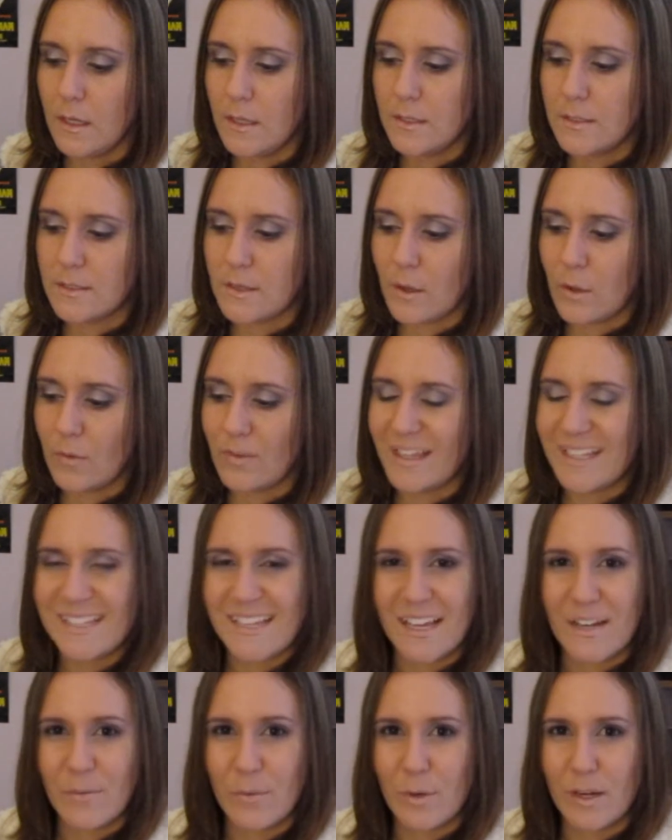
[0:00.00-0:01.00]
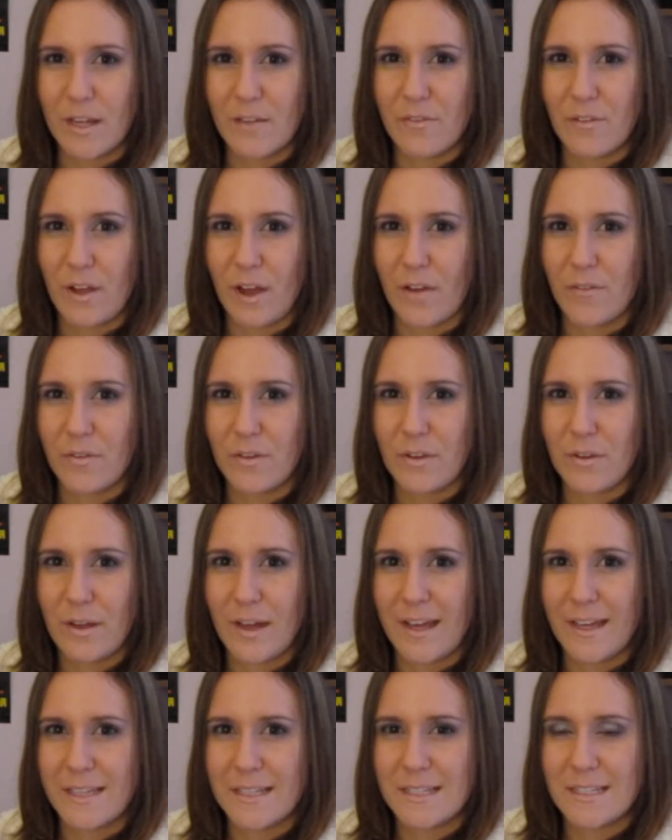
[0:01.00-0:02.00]
So that's kind of what I've got for you
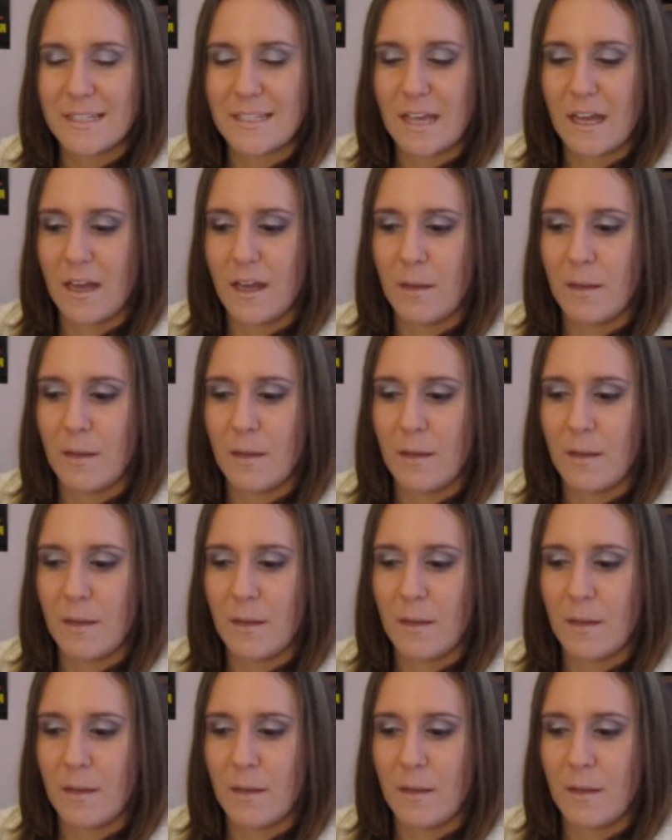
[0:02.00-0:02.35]
guys.